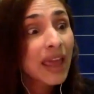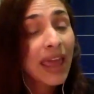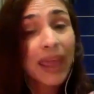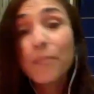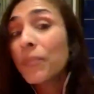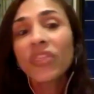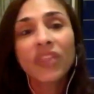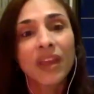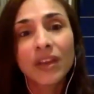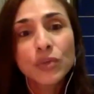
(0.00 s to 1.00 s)

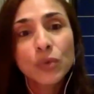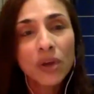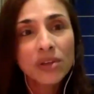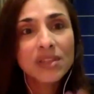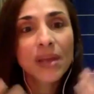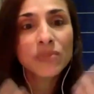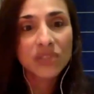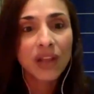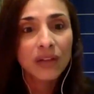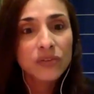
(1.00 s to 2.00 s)
empathy towards
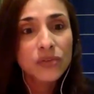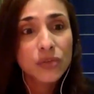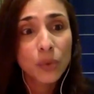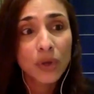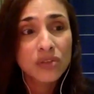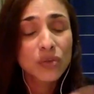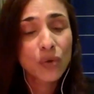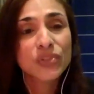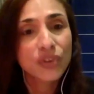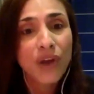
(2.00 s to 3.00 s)
themselves, towards
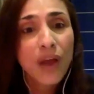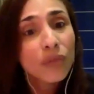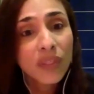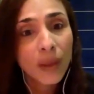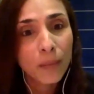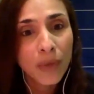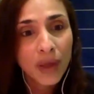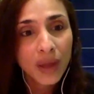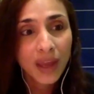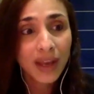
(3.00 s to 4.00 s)
those around them.
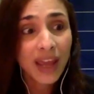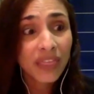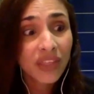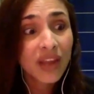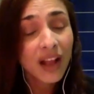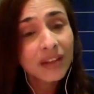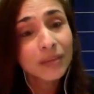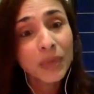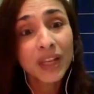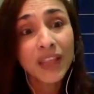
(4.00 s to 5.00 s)
And I think
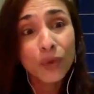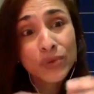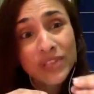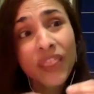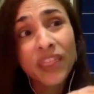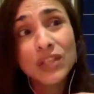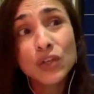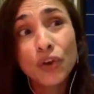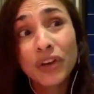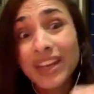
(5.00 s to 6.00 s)
ultimately those are things
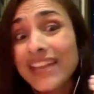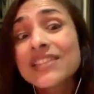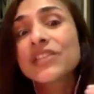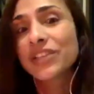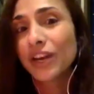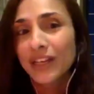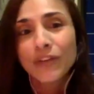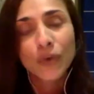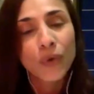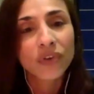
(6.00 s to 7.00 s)
you're not necessarily
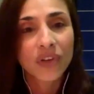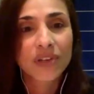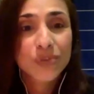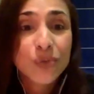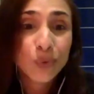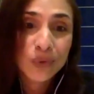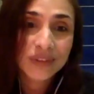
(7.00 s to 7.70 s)
taught in school.